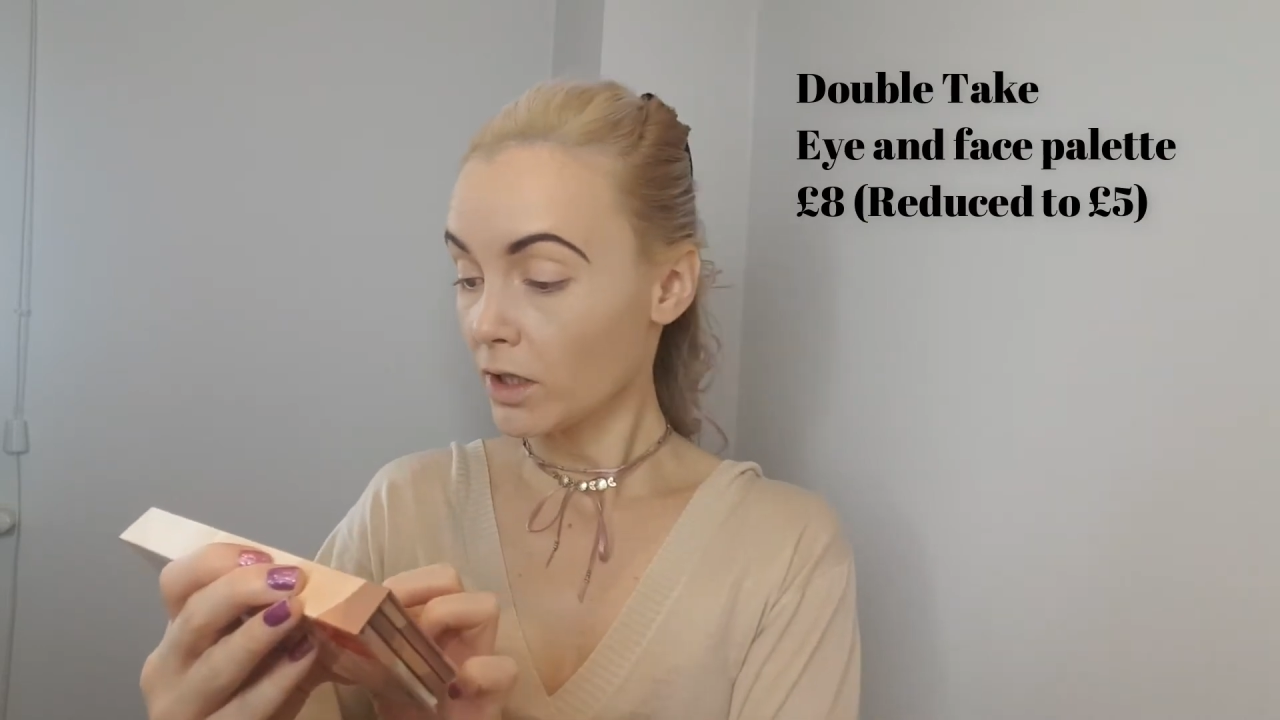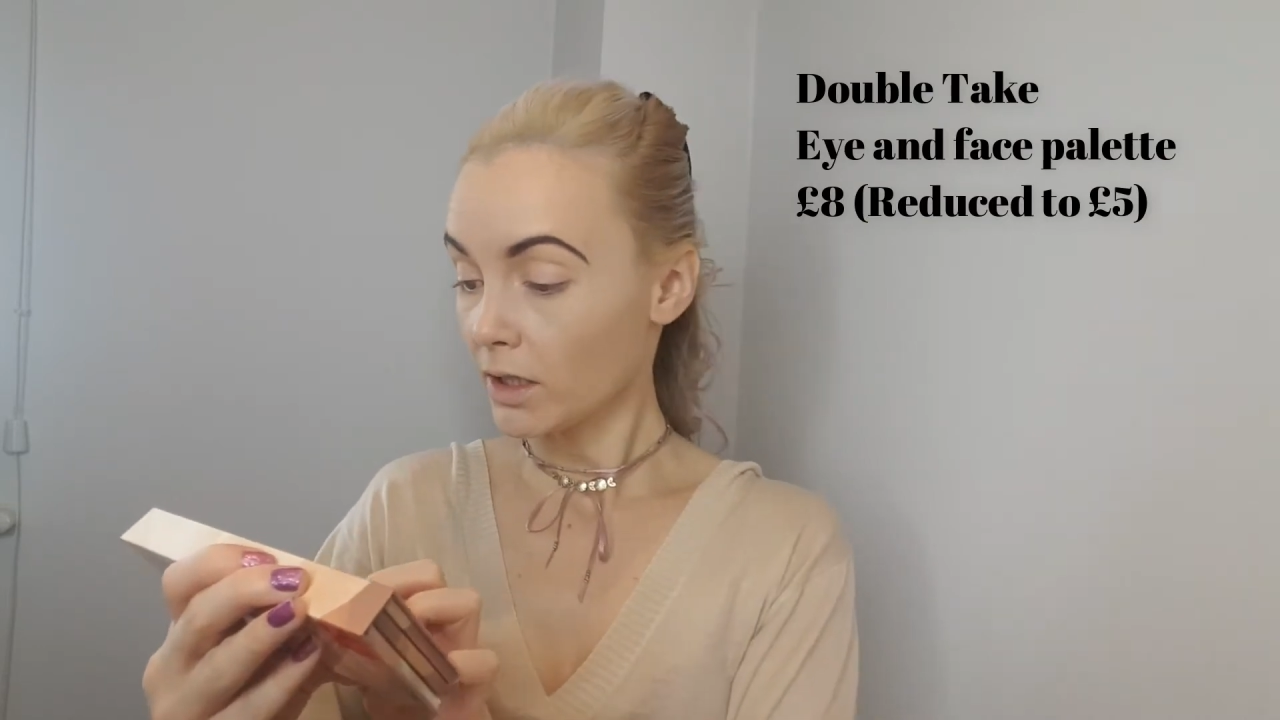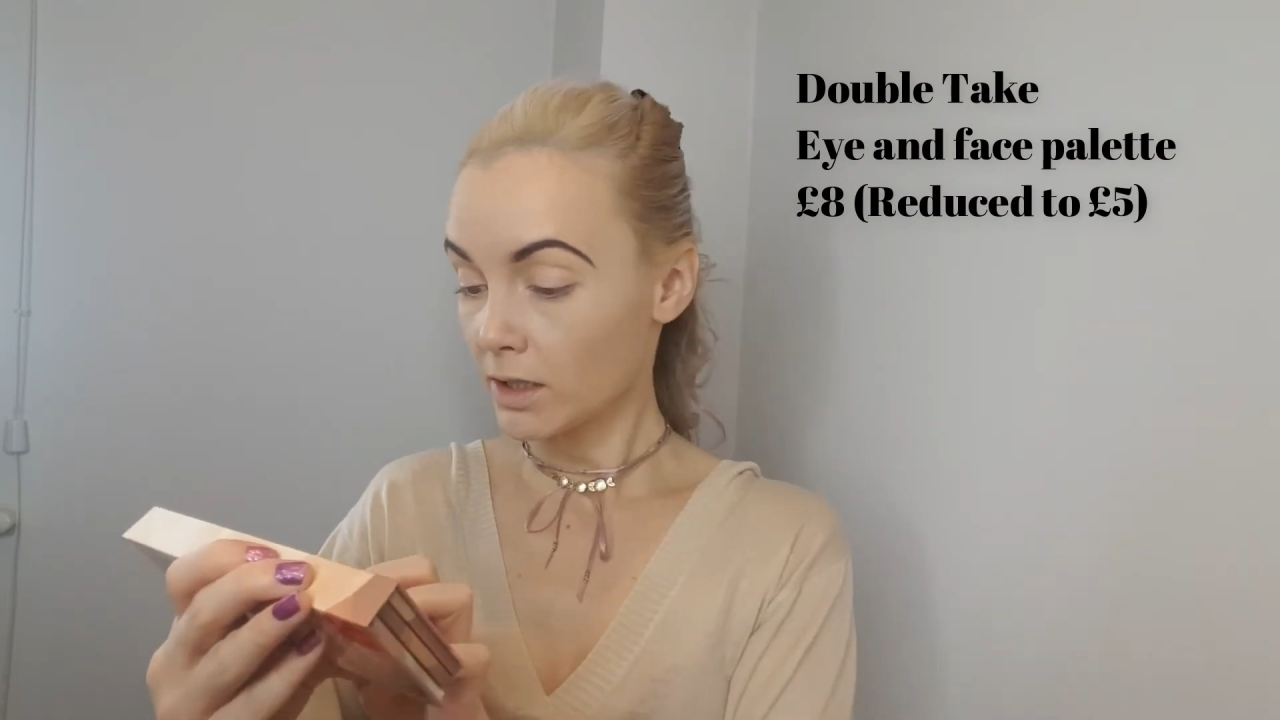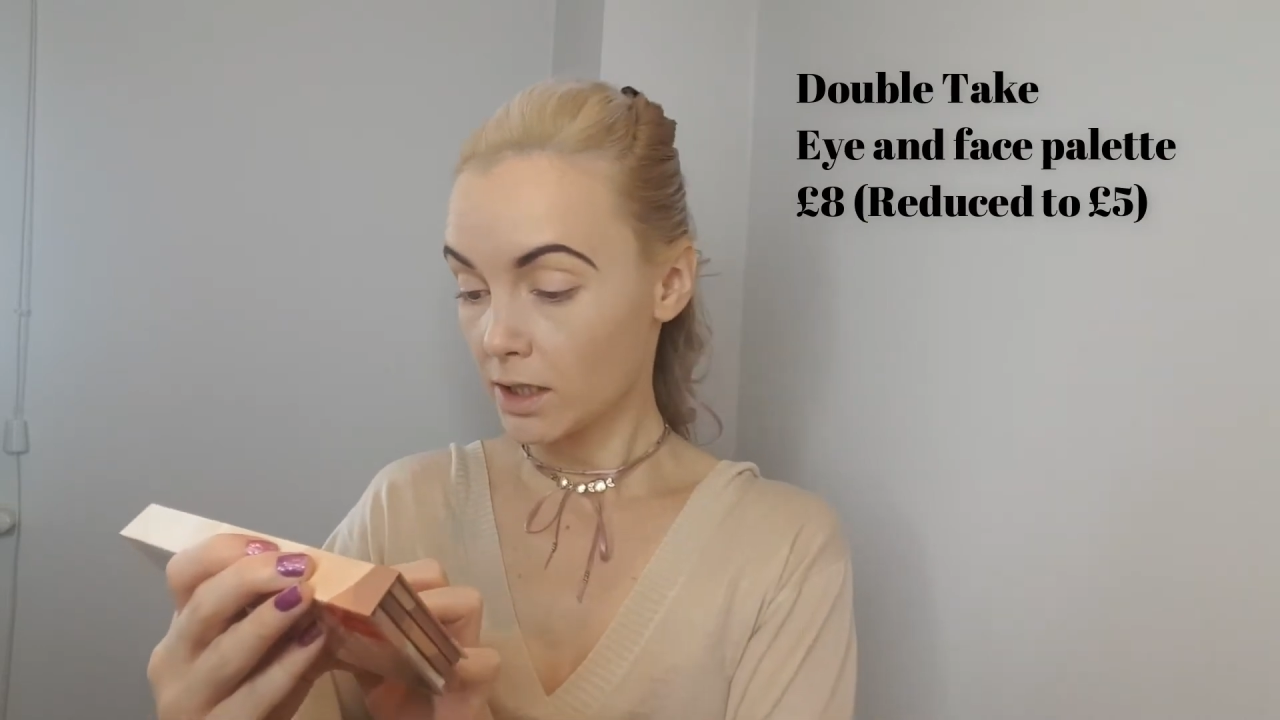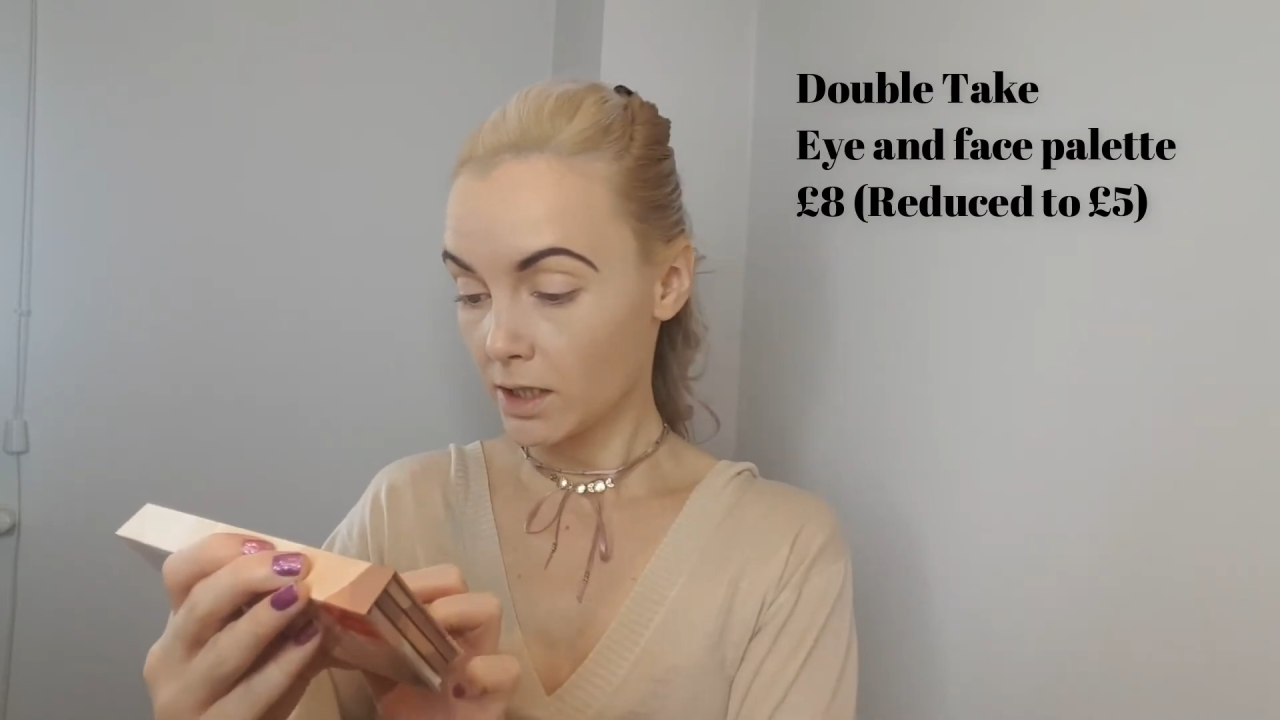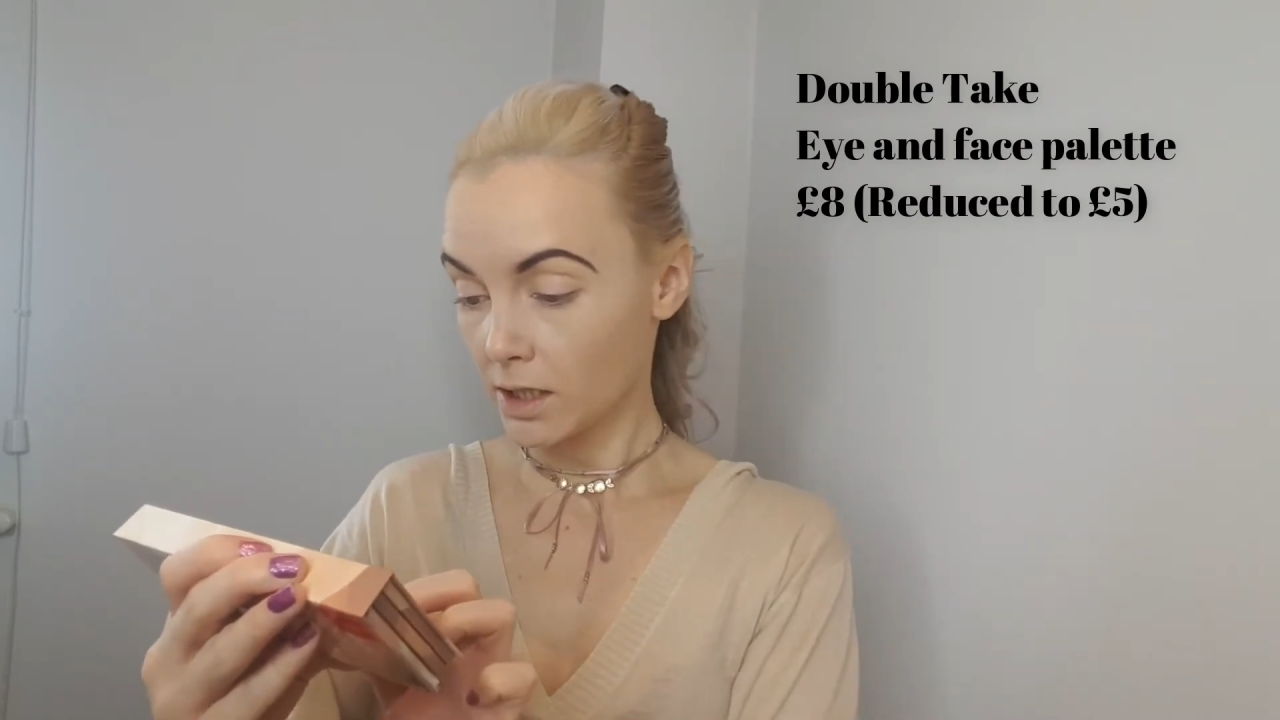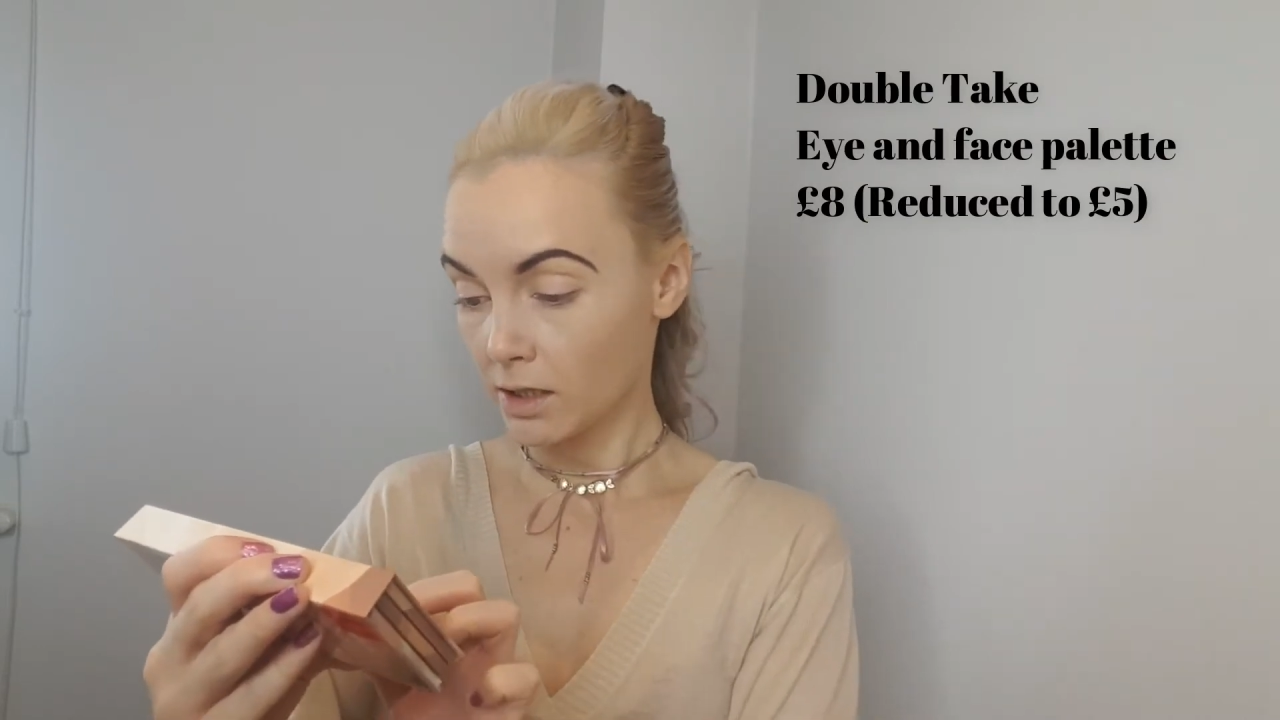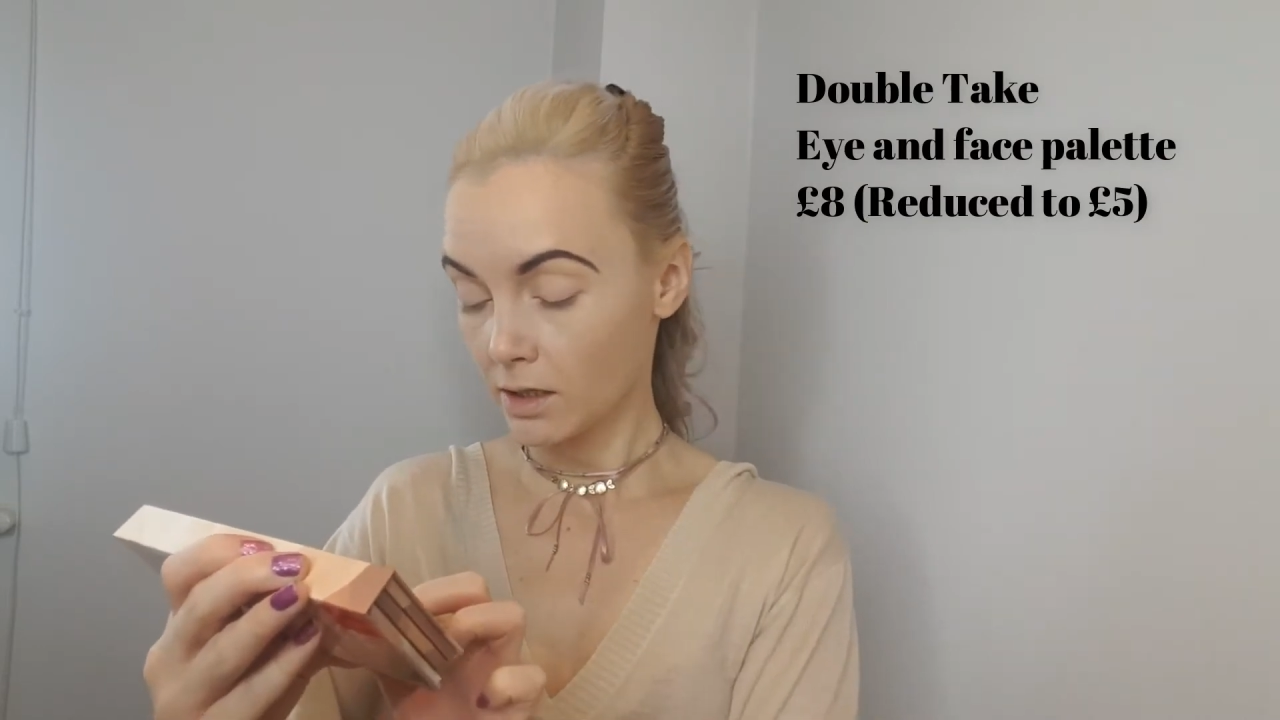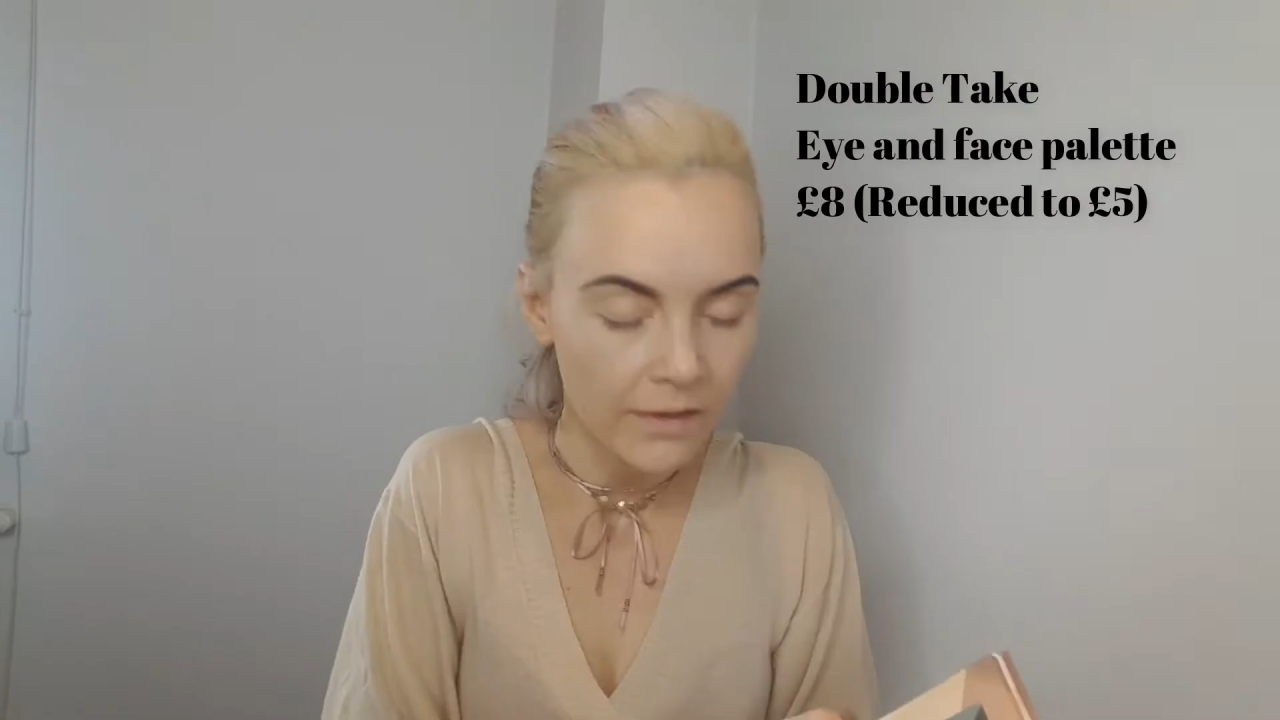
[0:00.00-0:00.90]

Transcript: it.